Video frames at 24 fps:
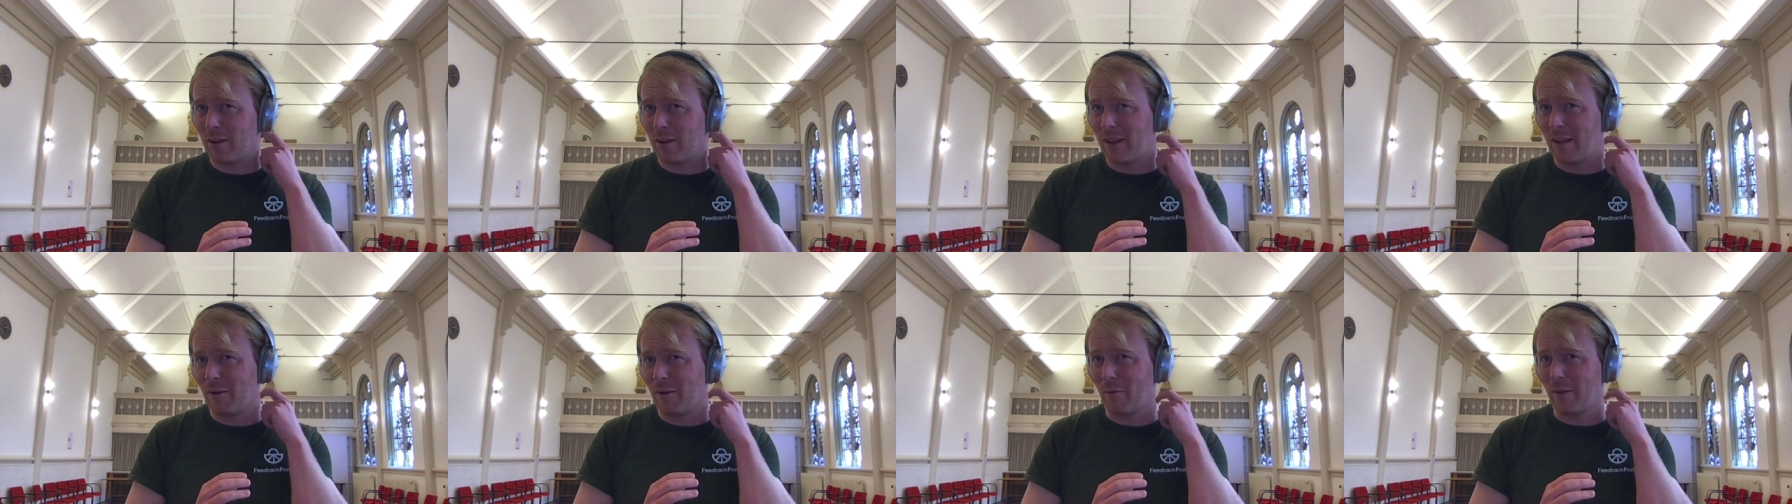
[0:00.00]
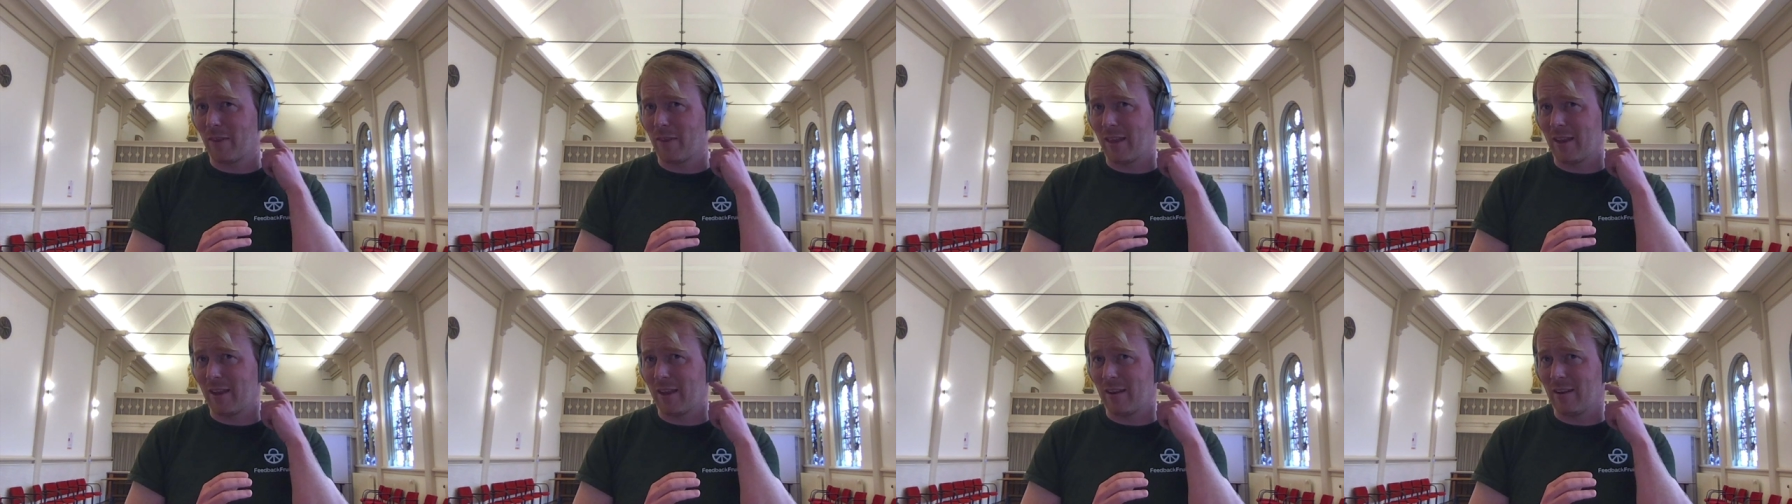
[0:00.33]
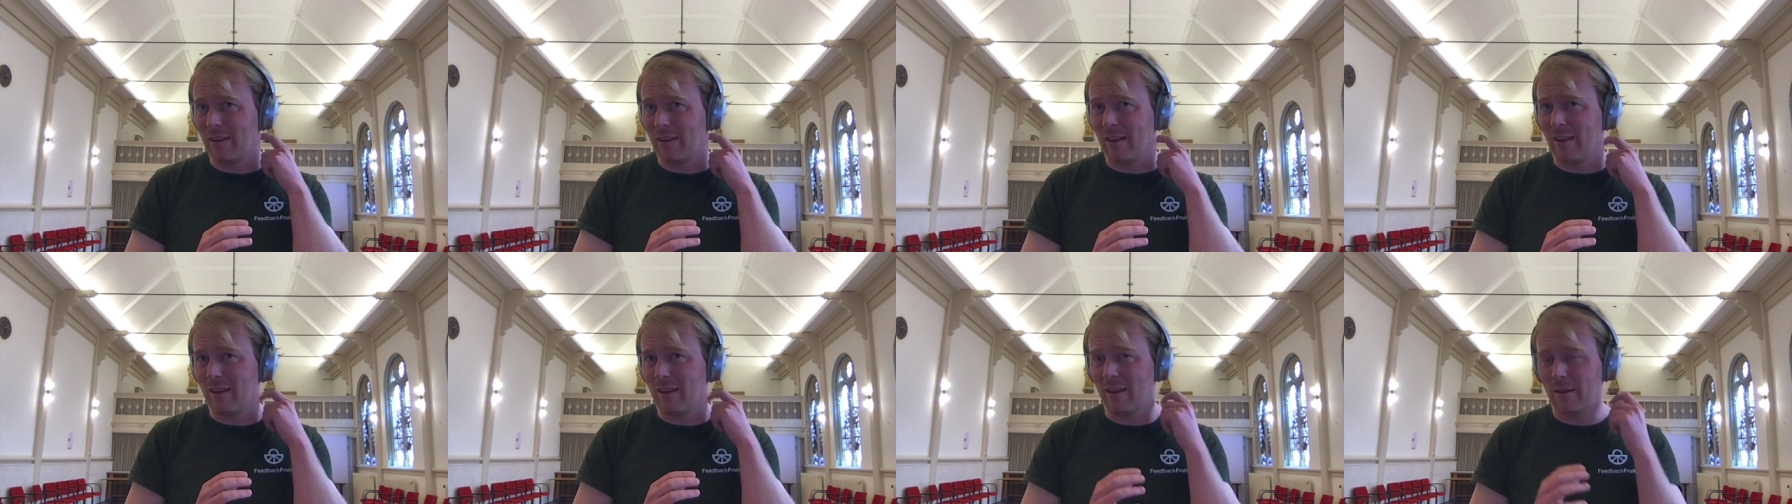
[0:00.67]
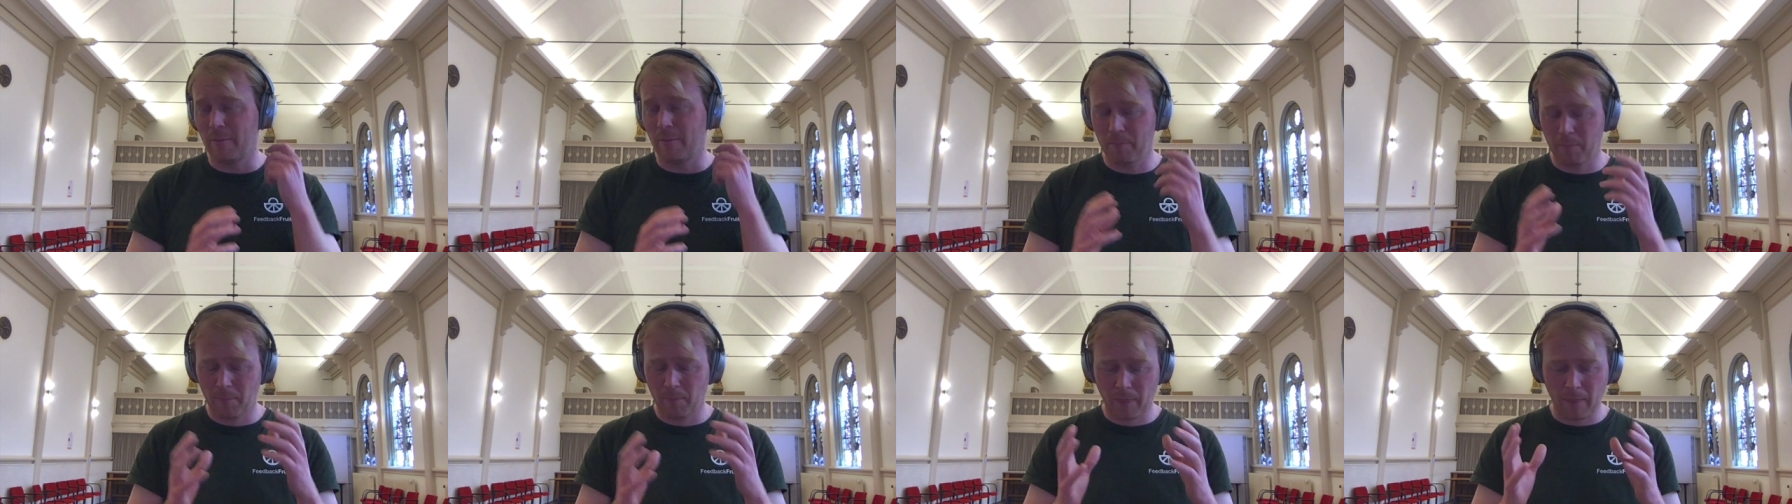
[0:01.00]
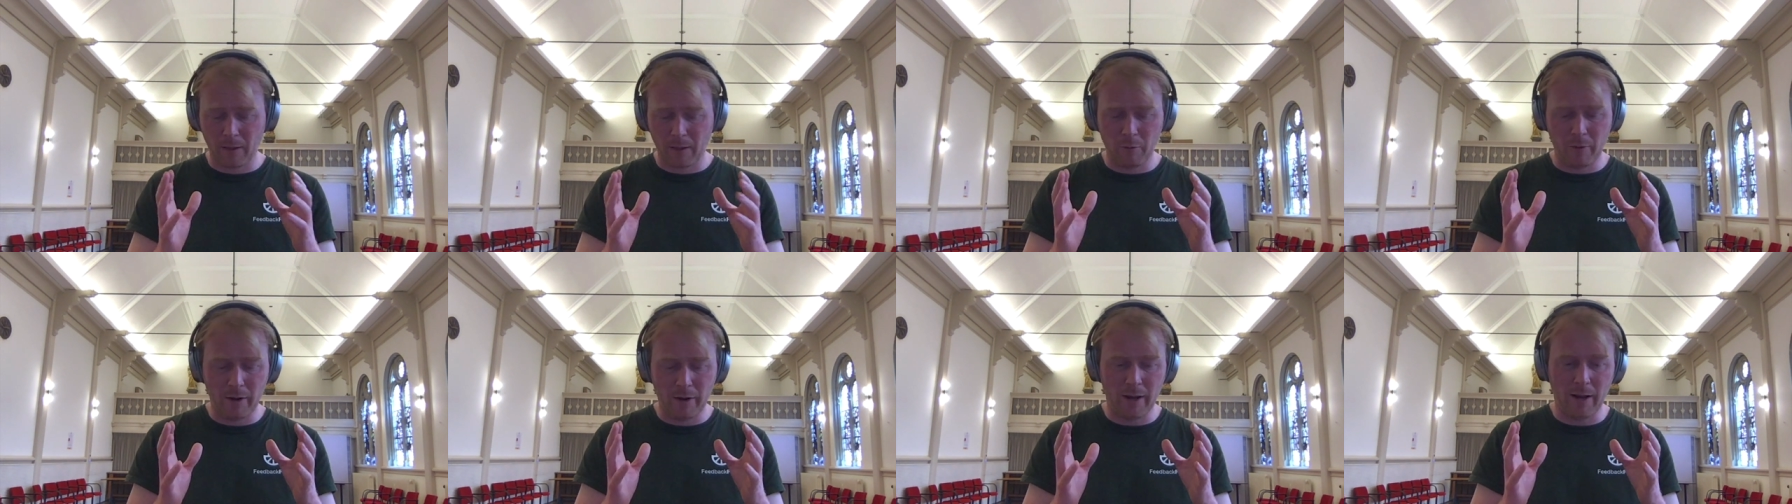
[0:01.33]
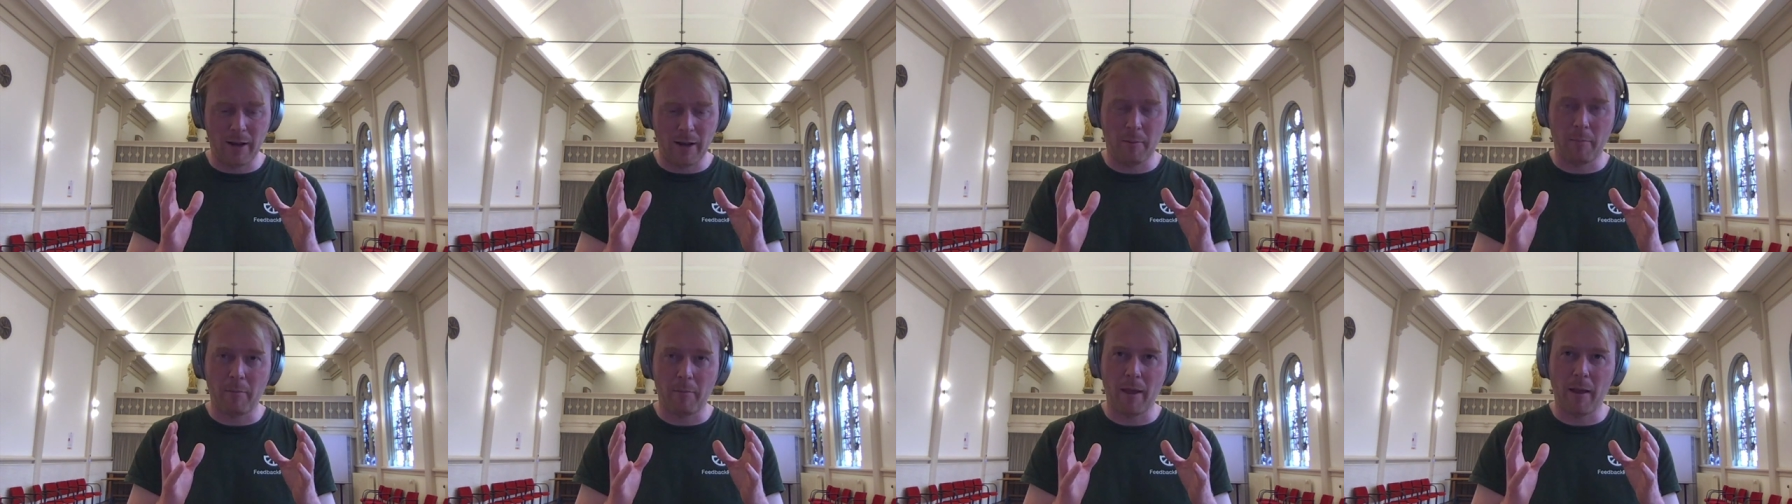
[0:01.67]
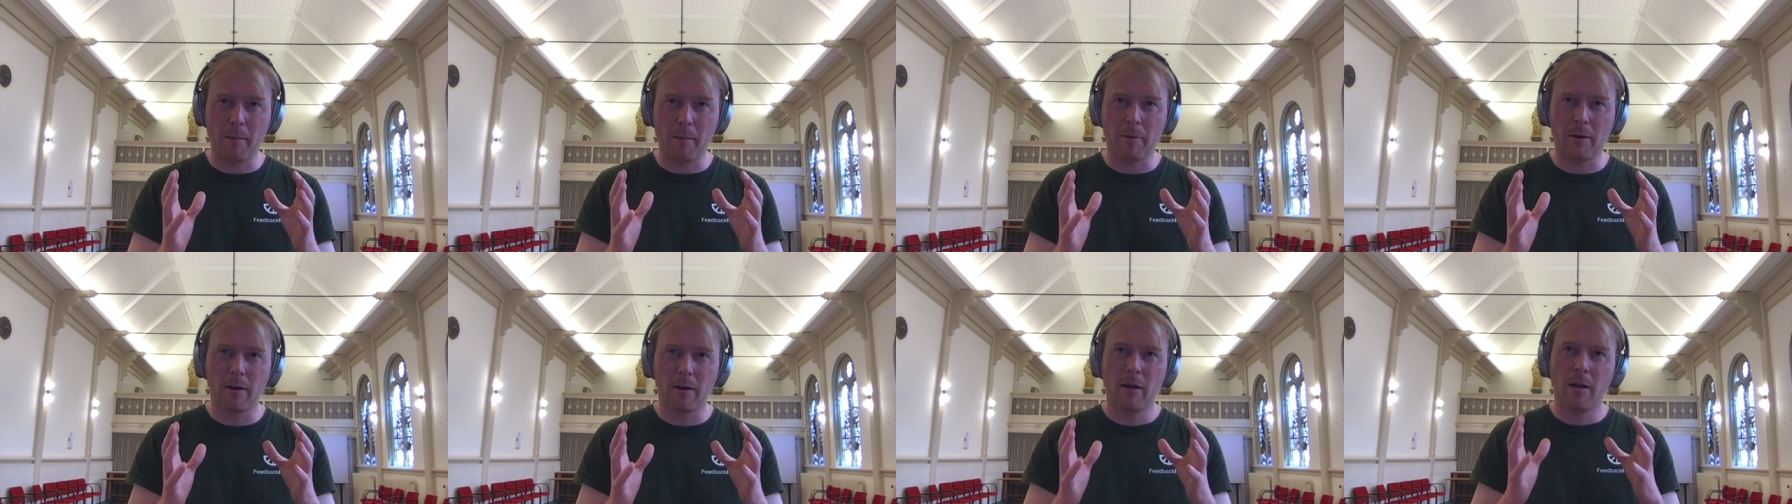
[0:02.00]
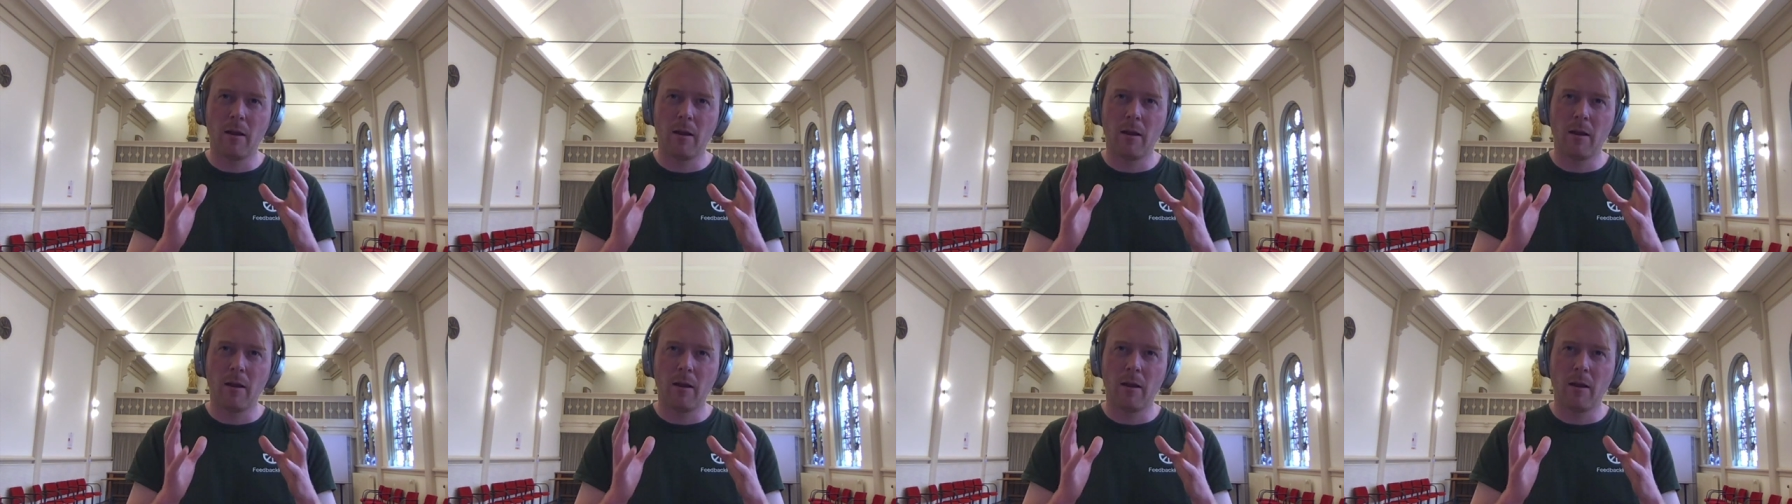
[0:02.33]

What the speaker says: within a paper,